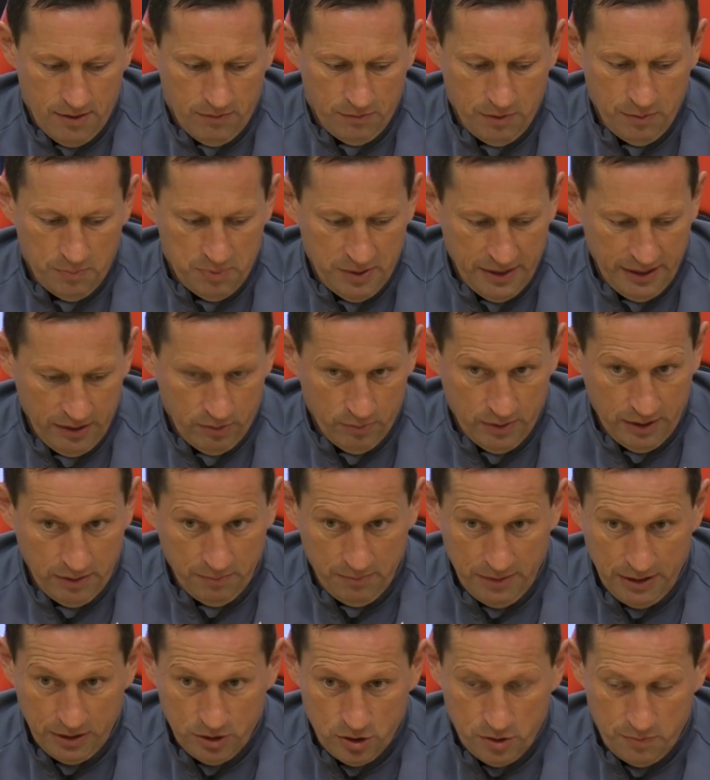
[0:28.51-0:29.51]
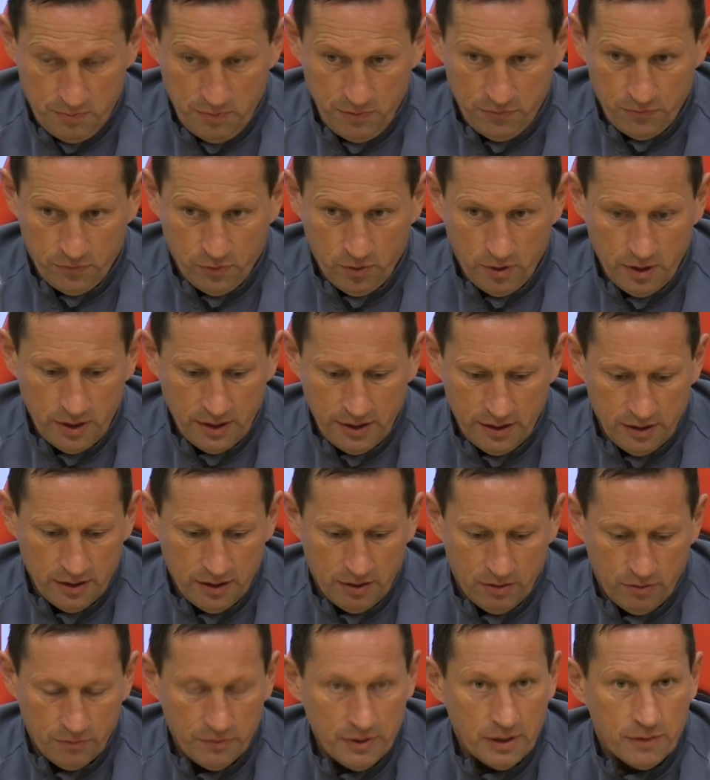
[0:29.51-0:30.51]
we played one match before, and
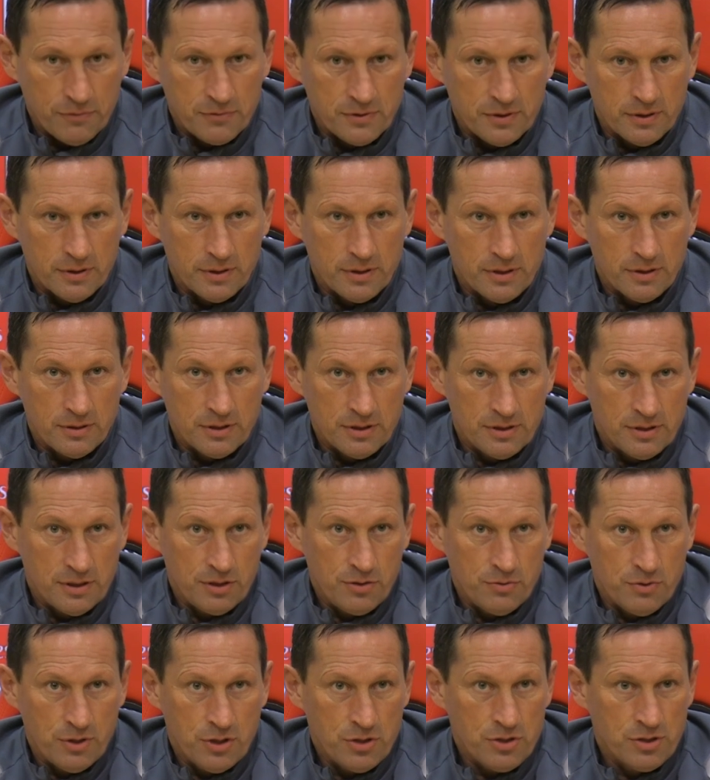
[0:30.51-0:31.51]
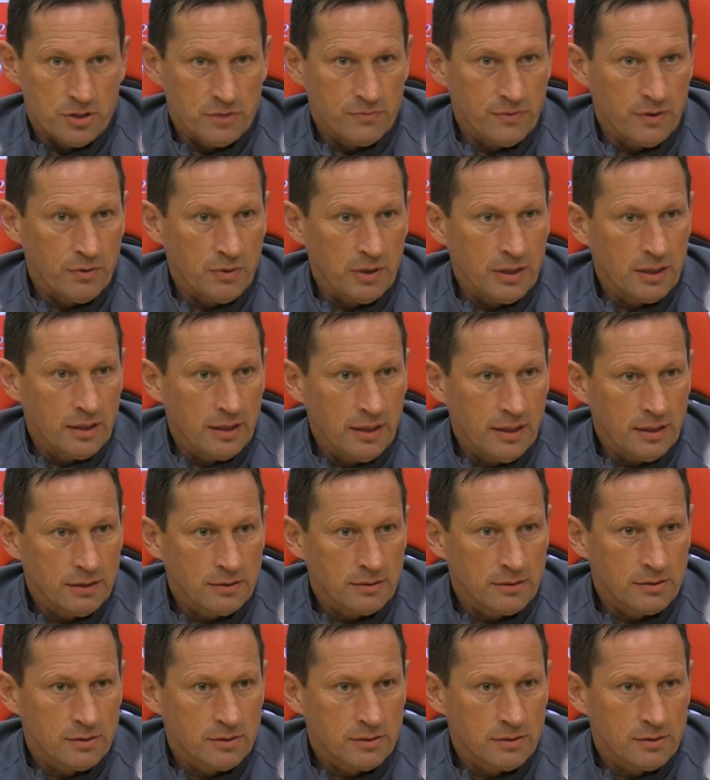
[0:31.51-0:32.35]
now we have the, the situation is very clear.